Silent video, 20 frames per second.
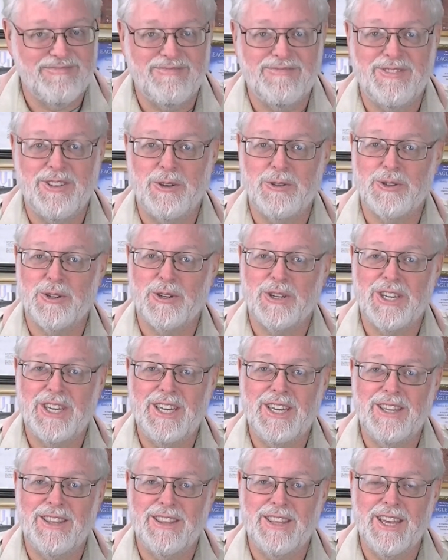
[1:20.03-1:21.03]
Those are
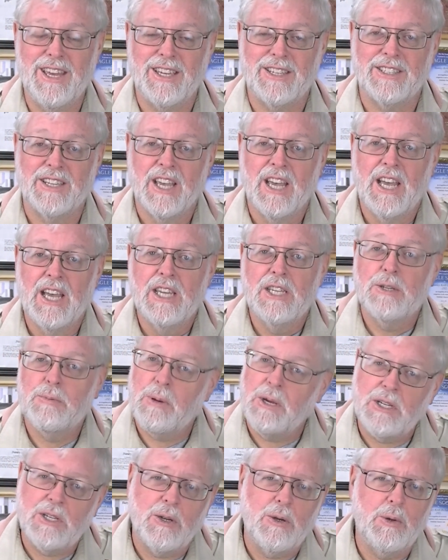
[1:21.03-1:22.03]
key things,
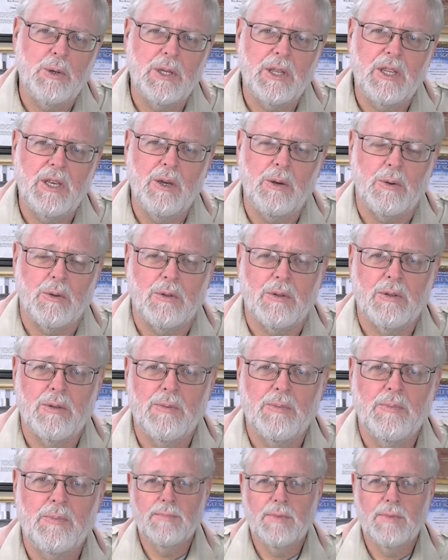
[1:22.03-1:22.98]
especially with youth.